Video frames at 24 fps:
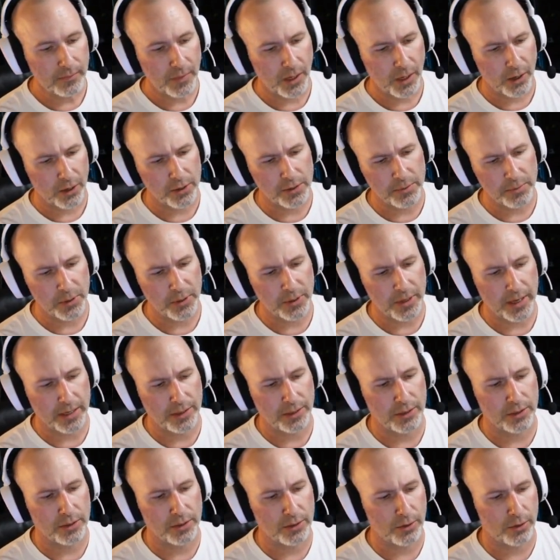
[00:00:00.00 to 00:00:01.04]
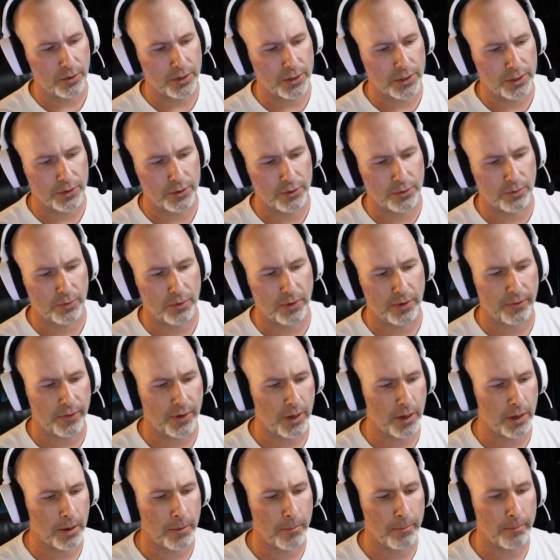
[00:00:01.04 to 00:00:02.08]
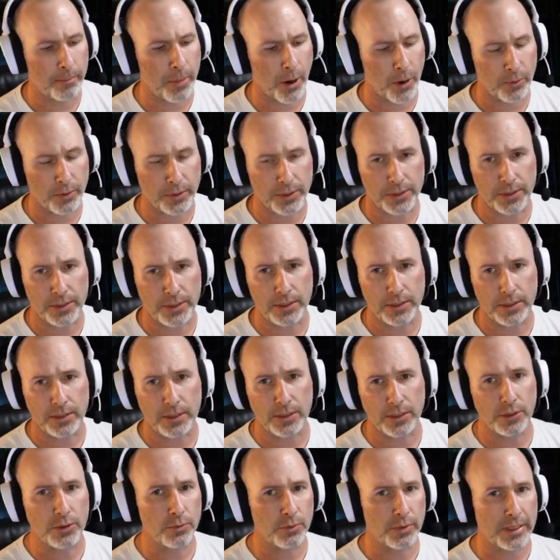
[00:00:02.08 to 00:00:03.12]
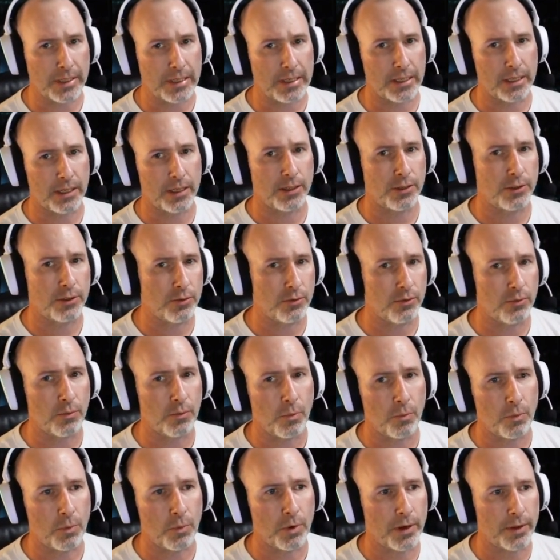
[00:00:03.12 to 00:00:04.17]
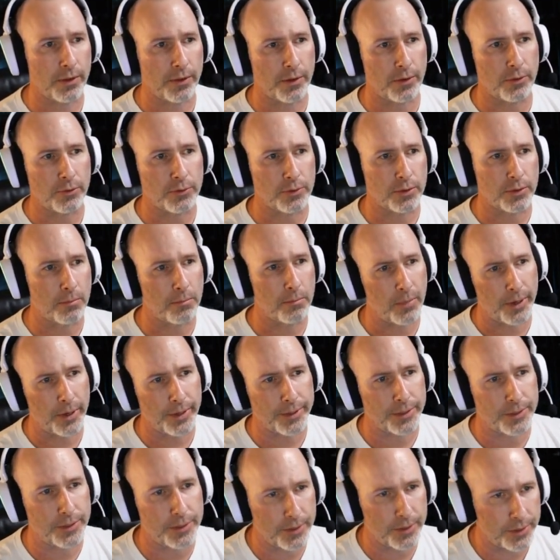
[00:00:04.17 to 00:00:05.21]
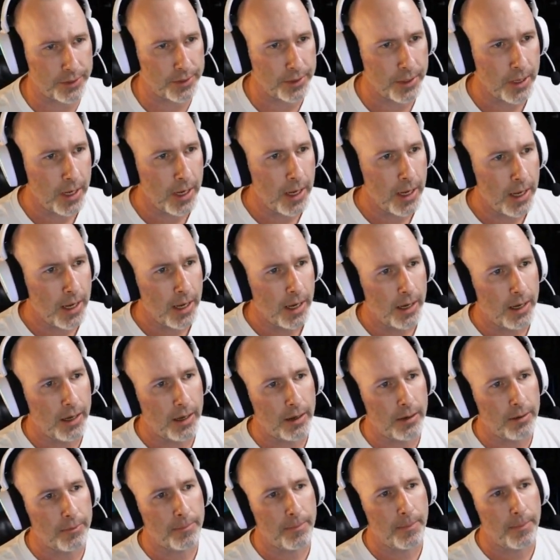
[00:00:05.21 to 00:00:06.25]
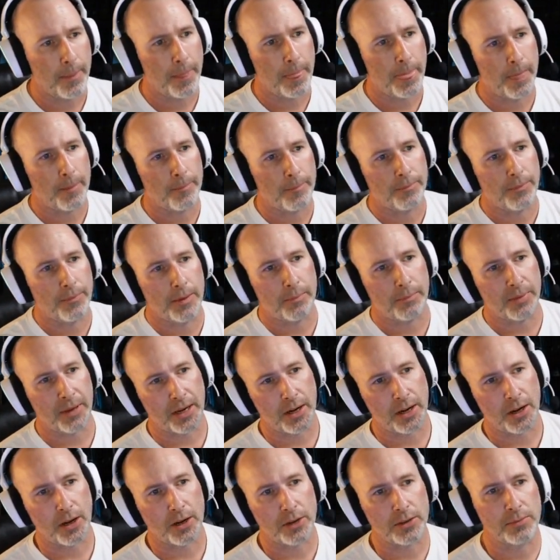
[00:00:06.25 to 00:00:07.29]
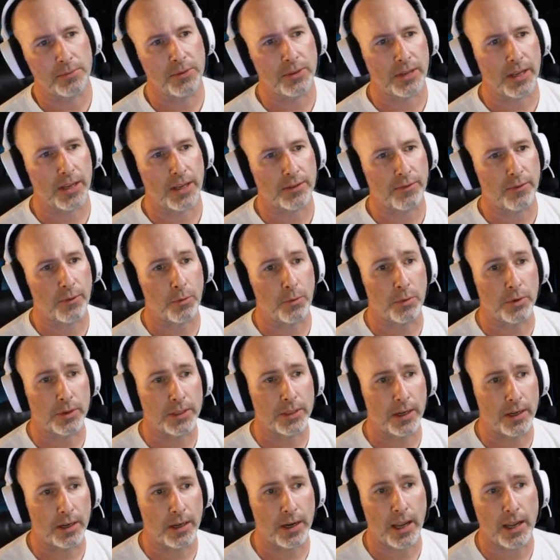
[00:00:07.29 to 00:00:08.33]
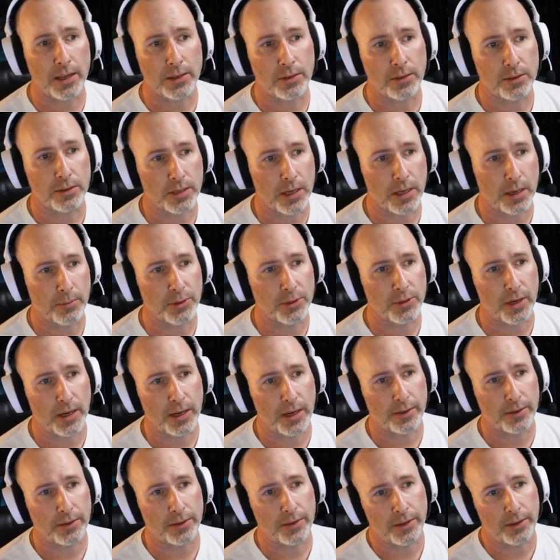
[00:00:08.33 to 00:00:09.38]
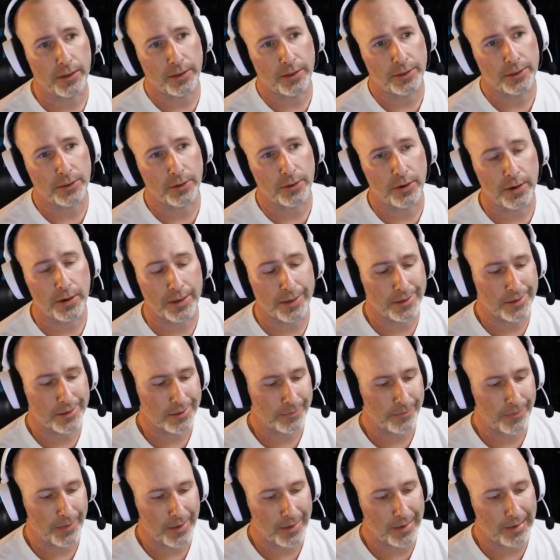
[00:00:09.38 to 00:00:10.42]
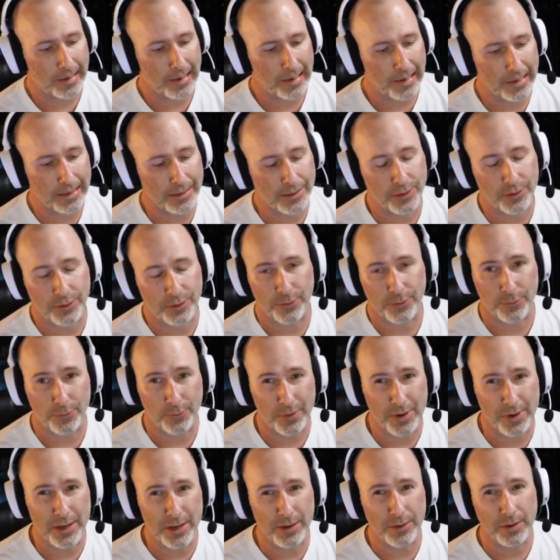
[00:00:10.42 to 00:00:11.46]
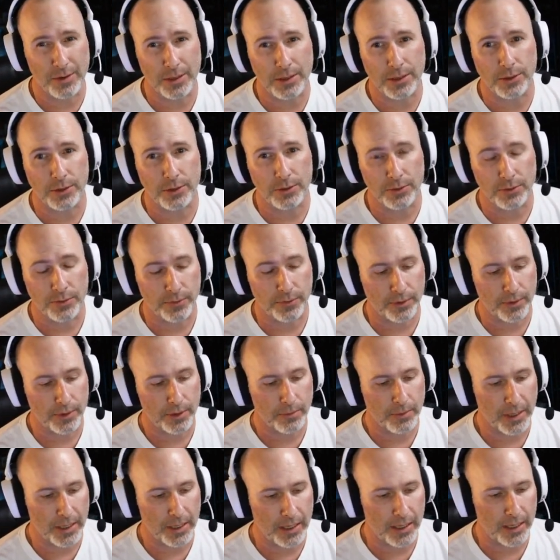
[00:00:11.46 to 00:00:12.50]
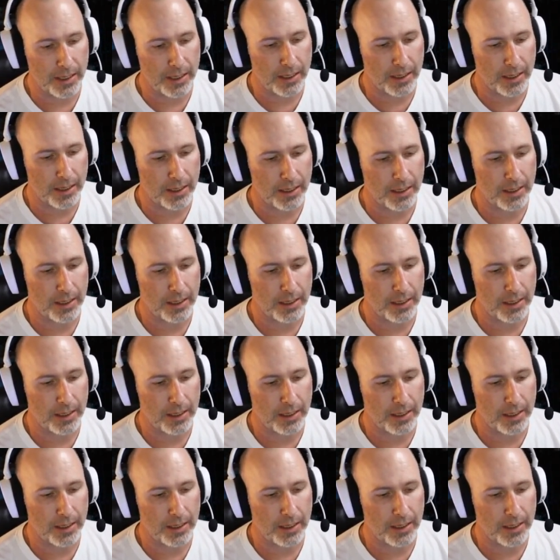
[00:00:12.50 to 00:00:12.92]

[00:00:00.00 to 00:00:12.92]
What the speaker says: Curse mutations are just sort of bonuses that you would get to one of those monsters. Pick a curse mutation for one Terrorgeist or Zombie Dragon. The chart is it's 3 you get to choose from, and